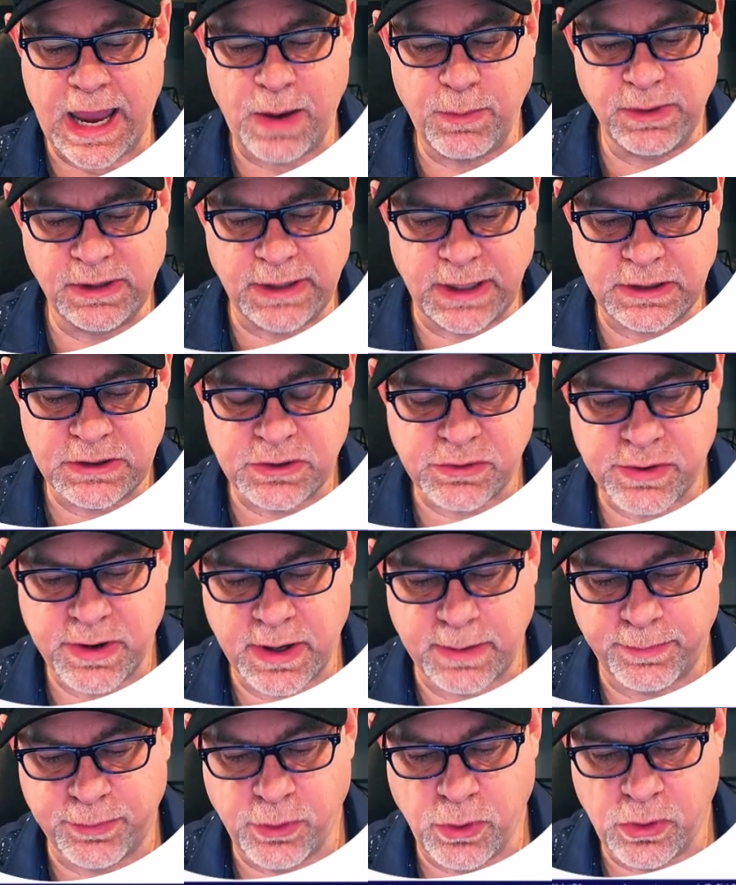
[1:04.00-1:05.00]
would like to create
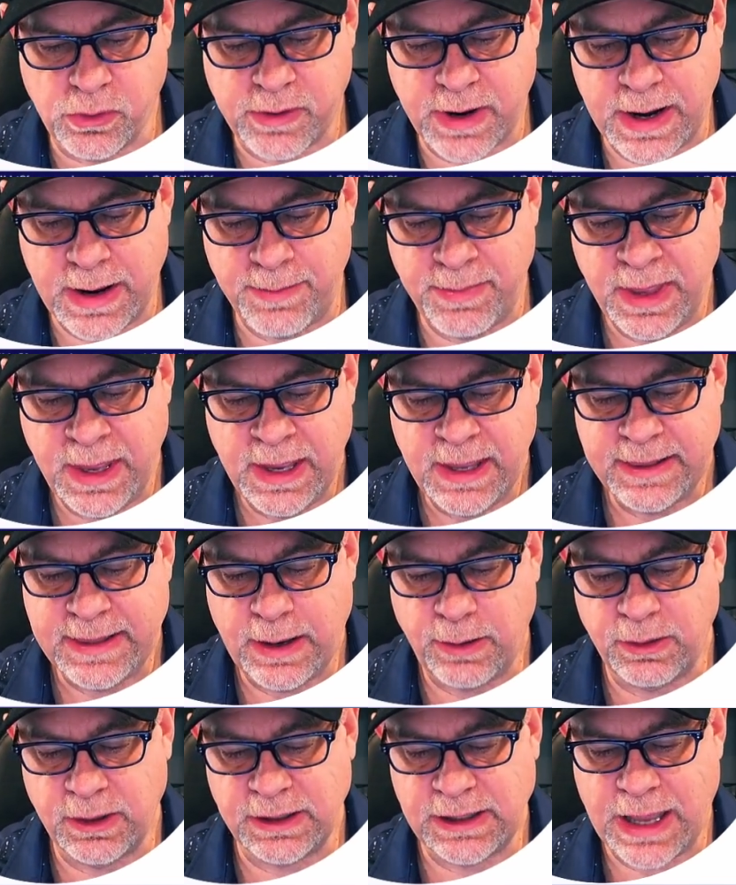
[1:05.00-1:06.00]
a program that
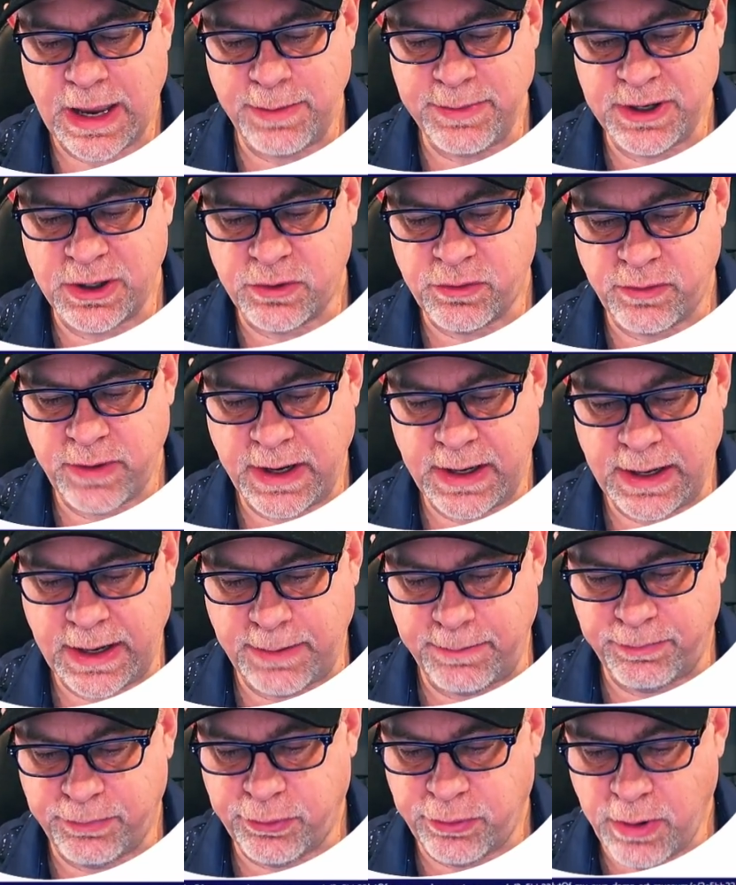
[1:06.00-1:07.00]
will allow me to create a
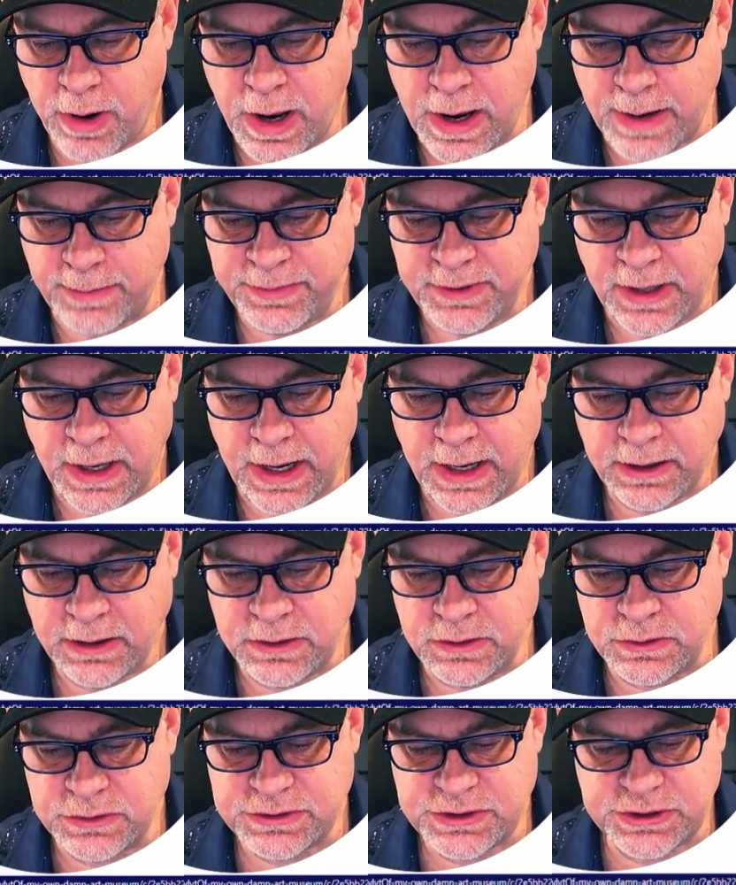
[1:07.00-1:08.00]
prompt I can
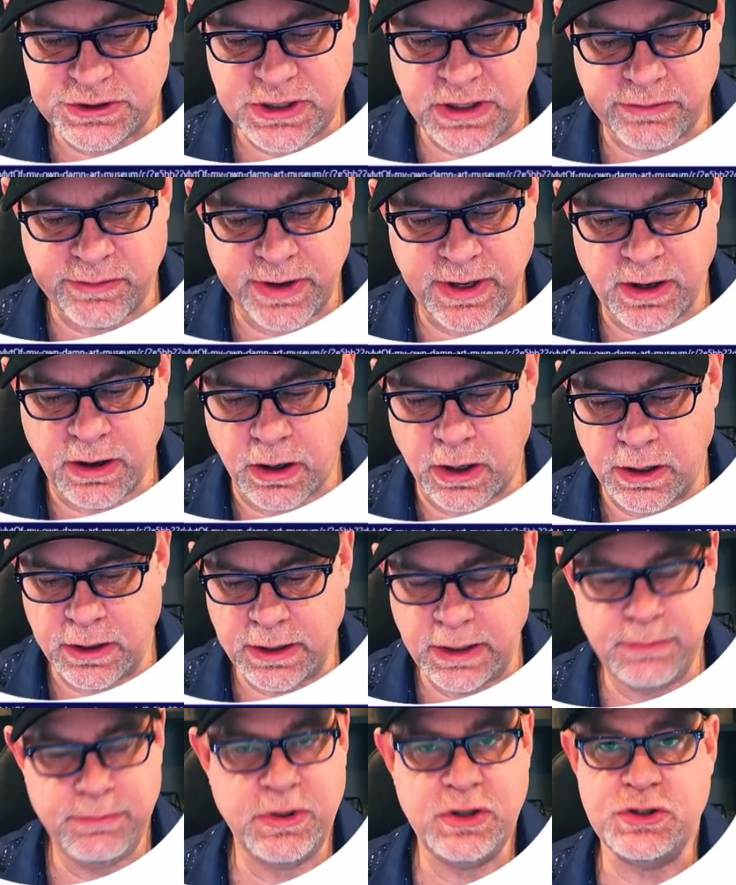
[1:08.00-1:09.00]
use to generate art
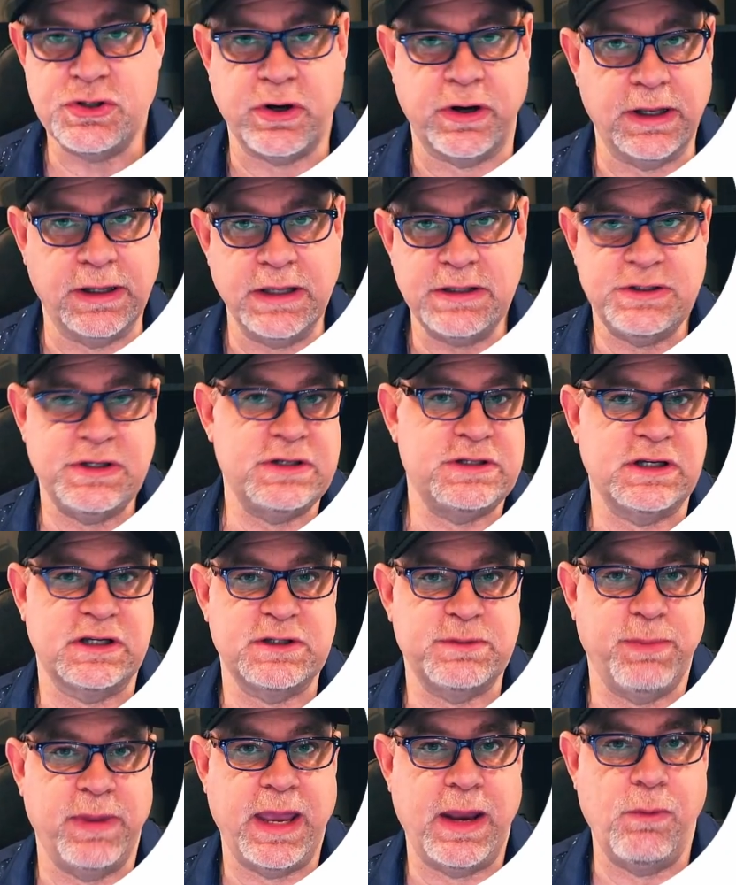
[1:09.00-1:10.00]
in Midjourney. Let's just
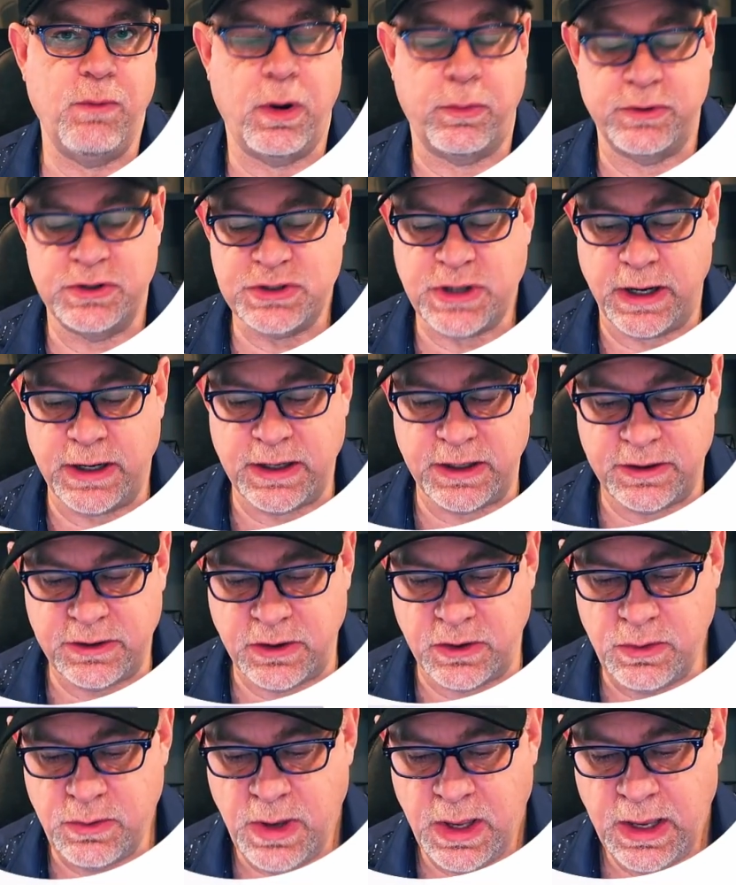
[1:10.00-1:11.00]
explain what we're trying to
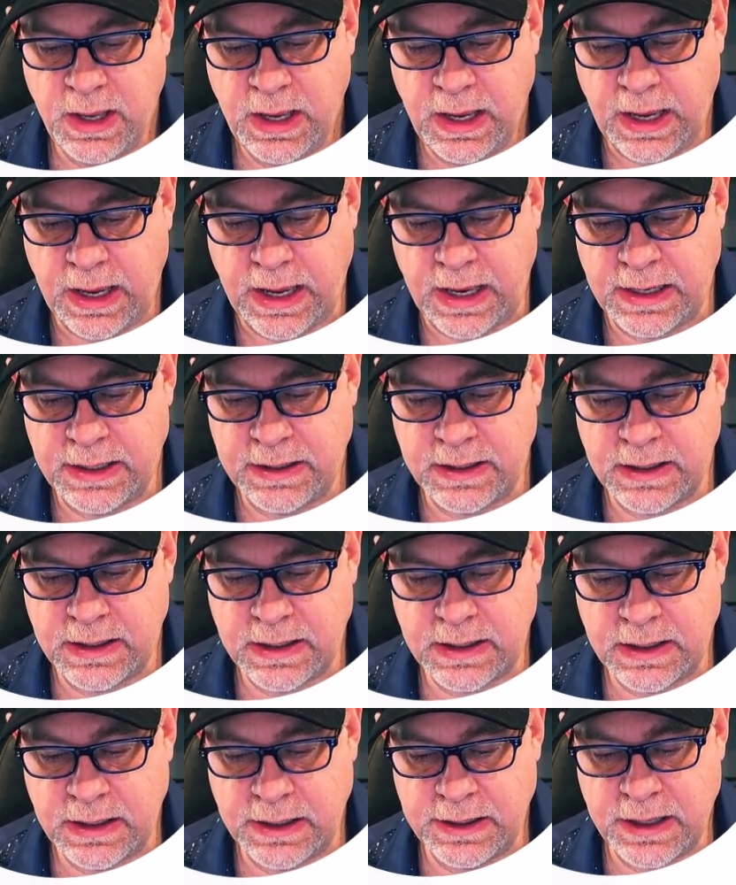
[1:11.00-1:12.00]
do and
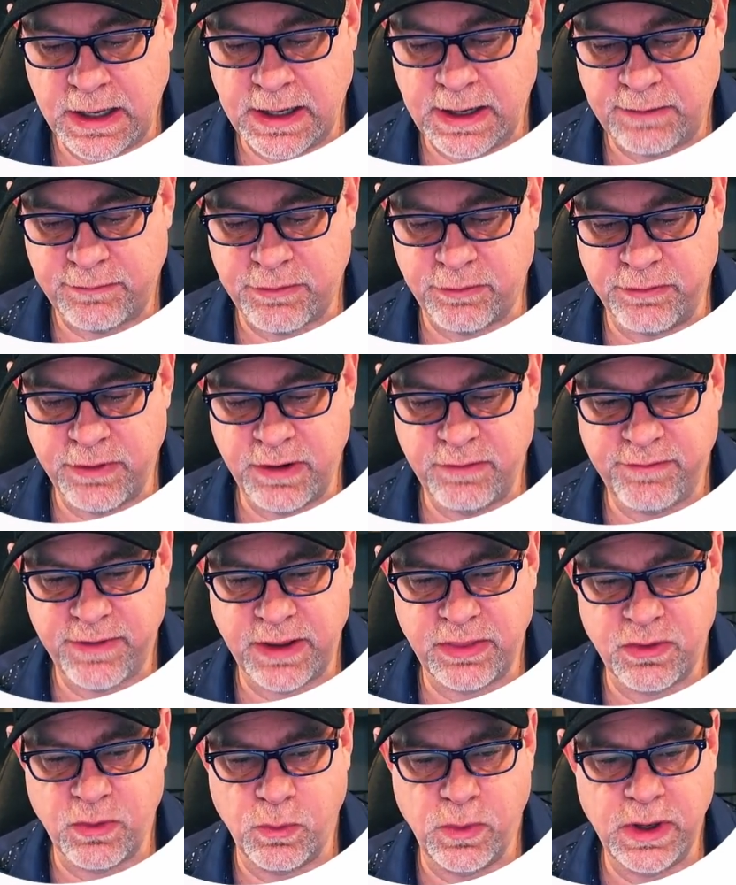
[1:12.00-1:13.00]
not have to
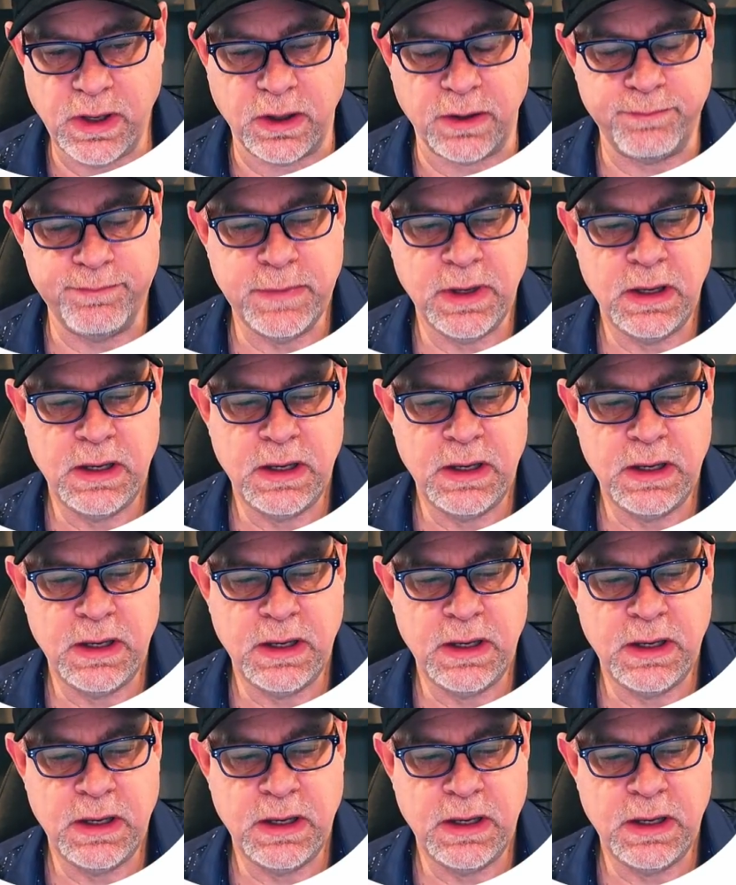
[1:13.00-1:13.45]
reinvent the wheel.